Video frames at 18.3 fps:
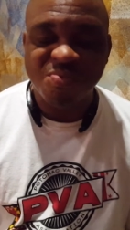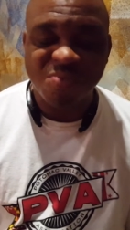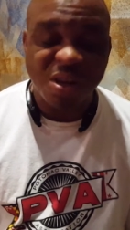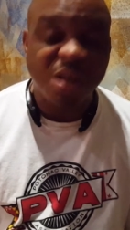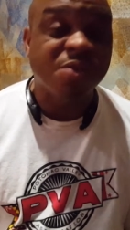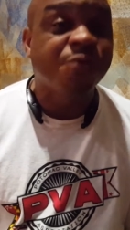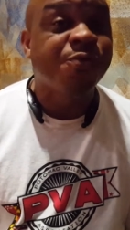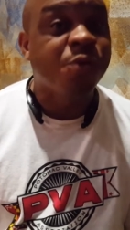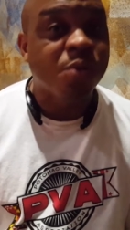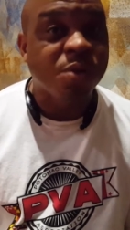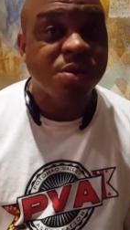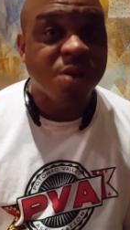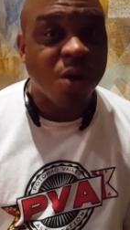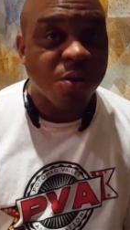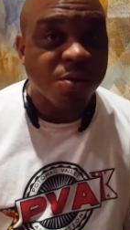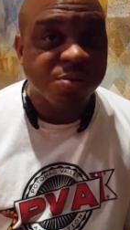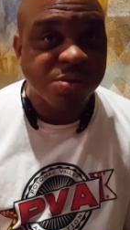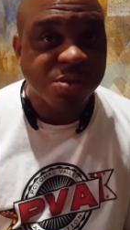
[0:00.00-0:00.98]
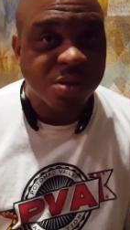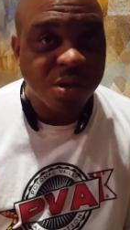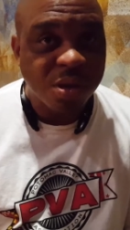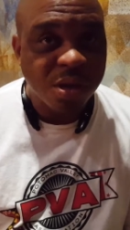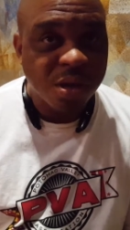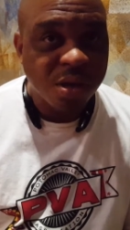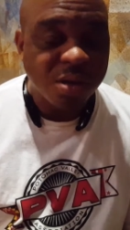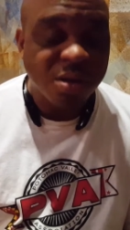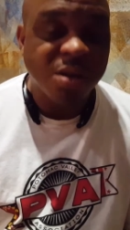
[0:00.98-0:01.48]
There's a few adults
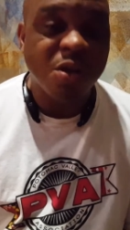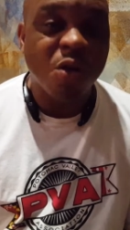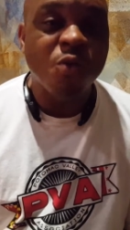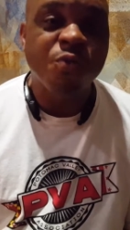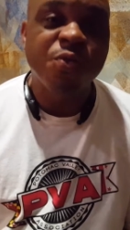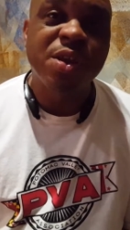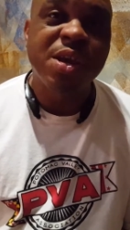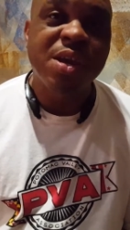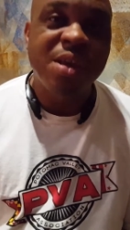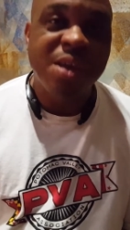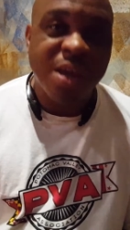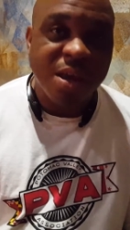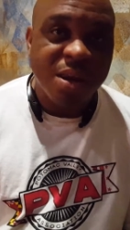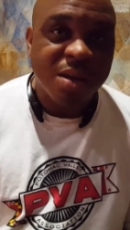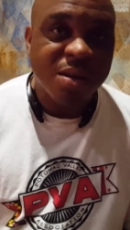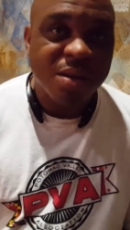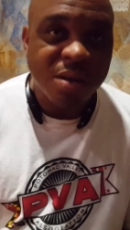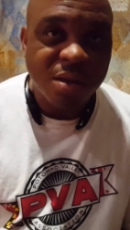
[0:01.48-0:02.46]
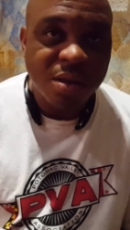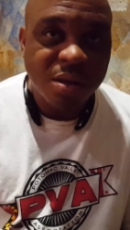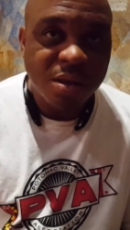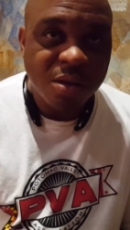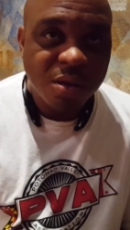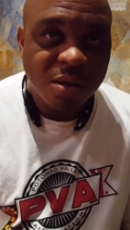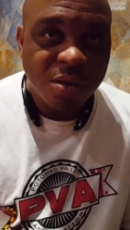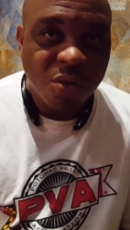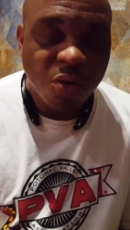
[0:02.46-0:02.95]
that don't really get it,
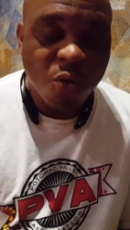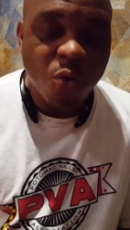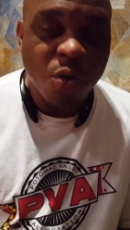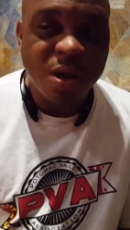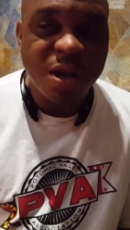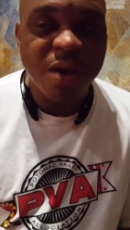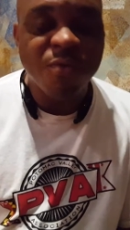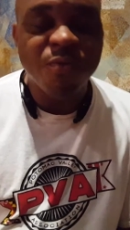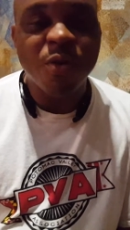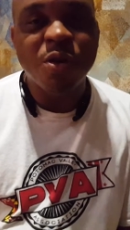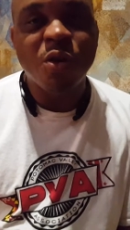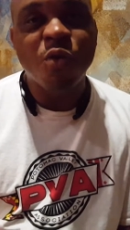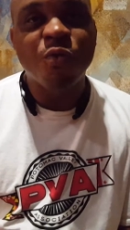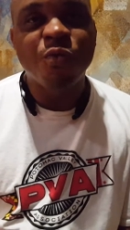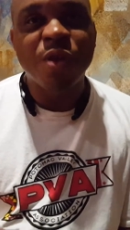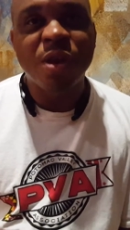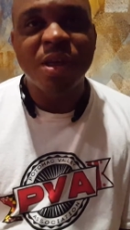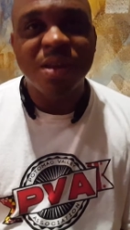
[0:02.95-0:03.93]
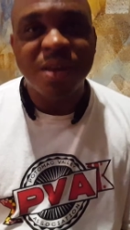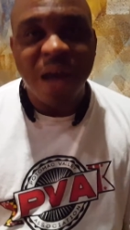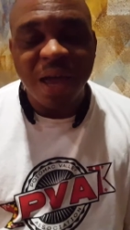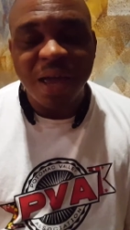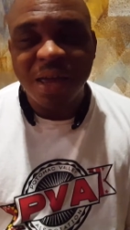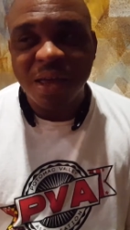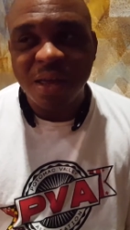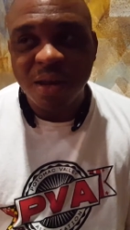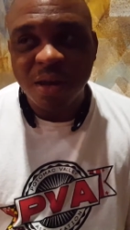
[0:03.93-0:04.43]
mm-hmm. or they don't really
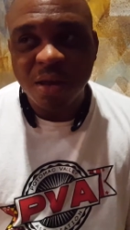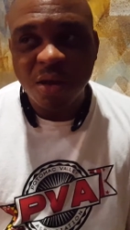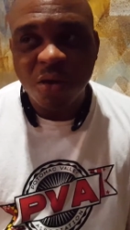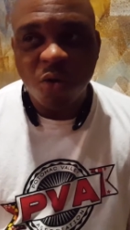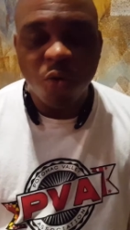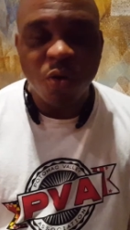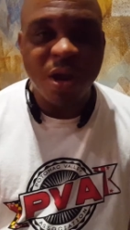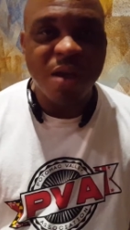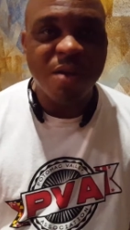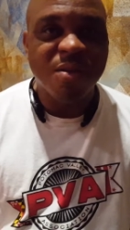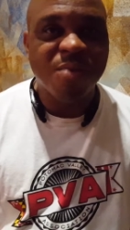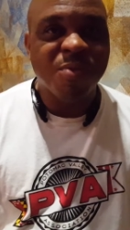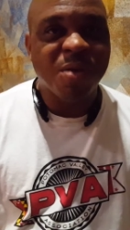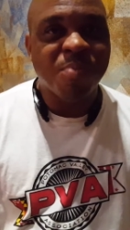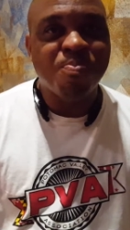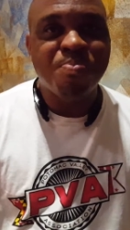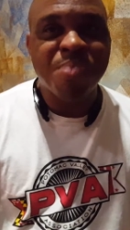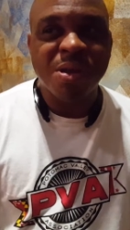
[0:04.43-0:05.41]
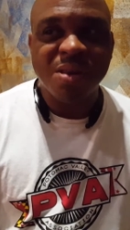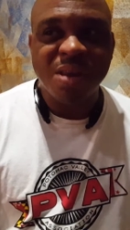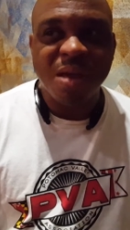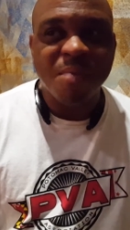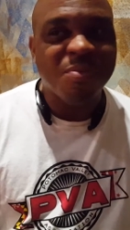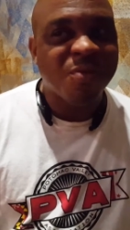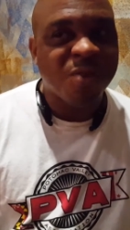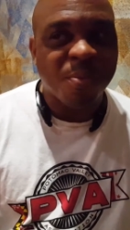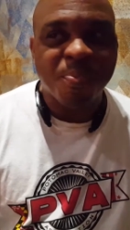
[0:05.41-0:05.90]
like it, or they they
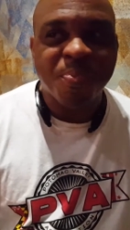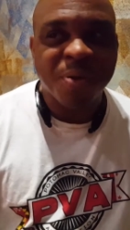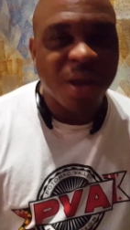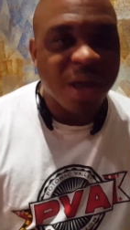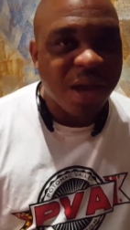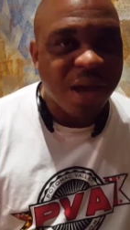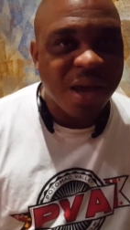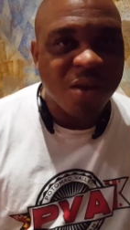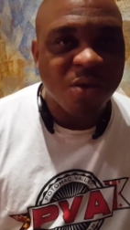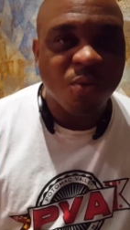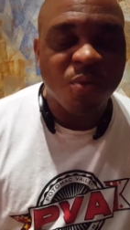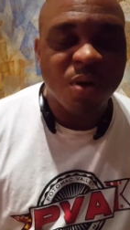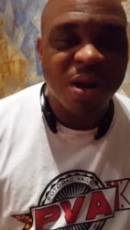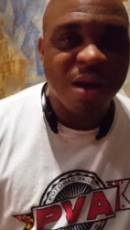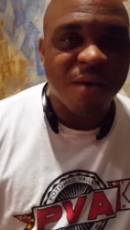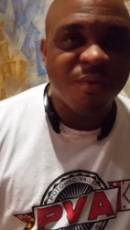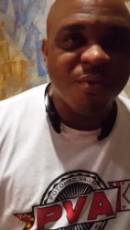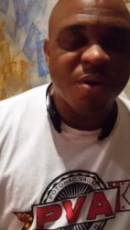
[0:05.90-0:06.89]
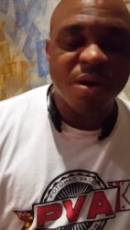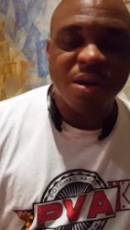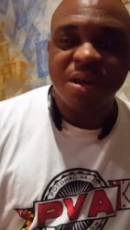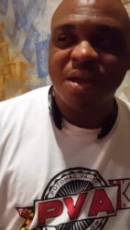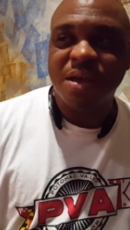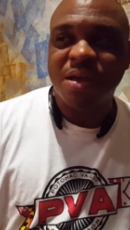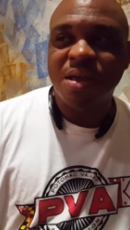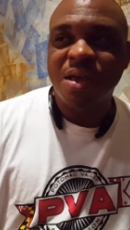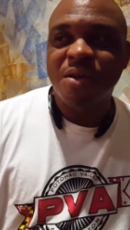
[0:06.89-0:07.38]
complain or whatever, and
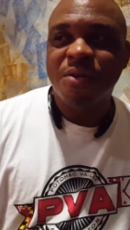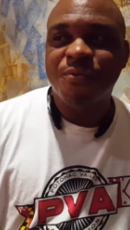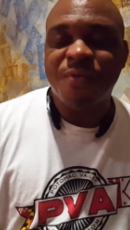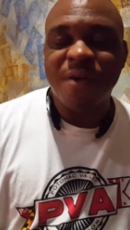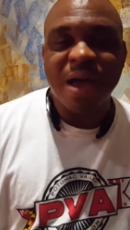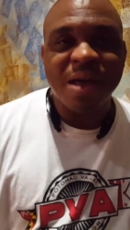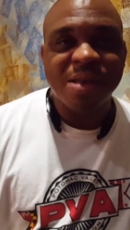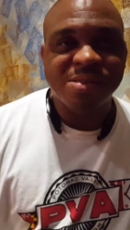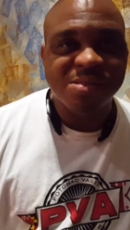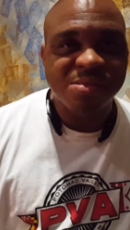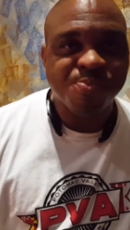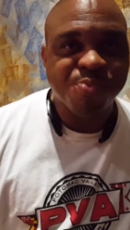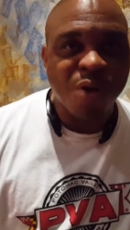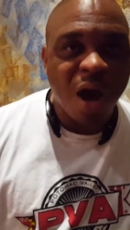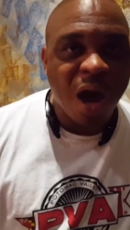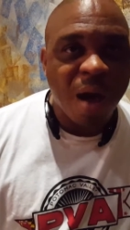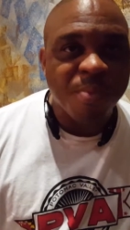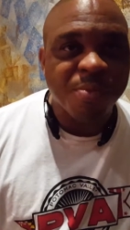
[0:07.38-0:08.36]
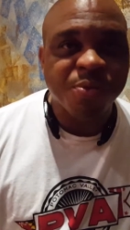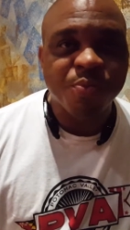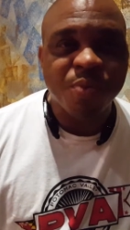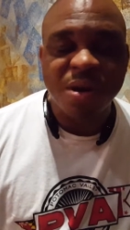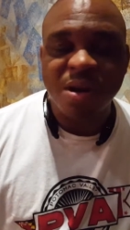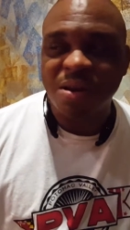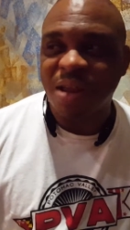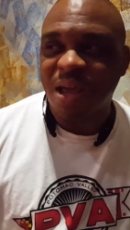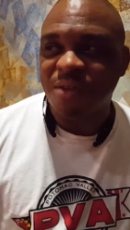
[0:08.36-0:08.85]
they find problems
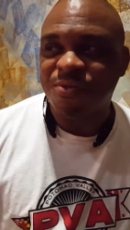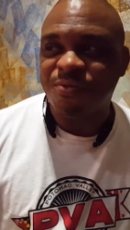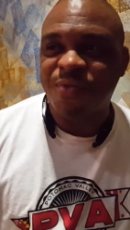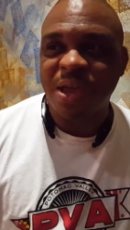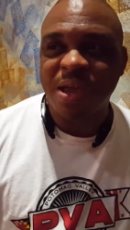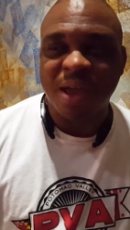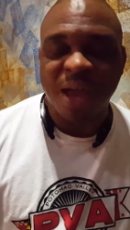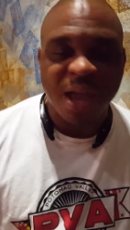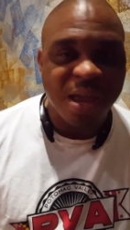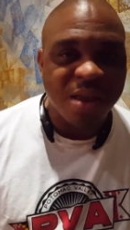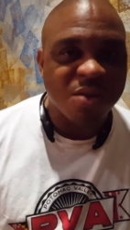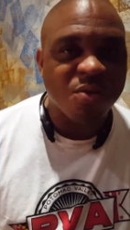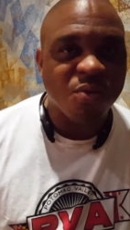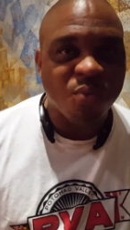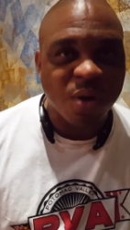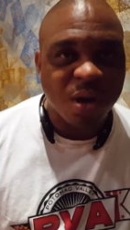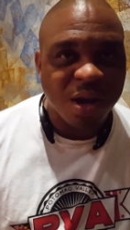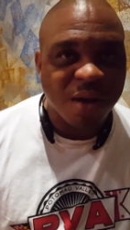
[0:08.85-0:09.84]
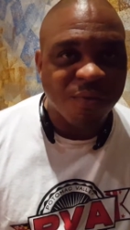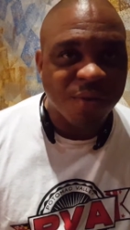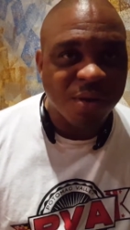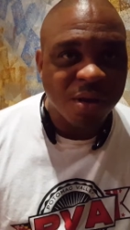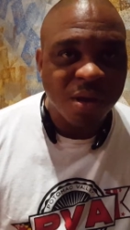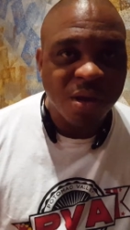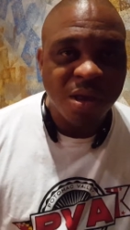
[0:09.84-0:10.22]
with it, fake hating or whatever.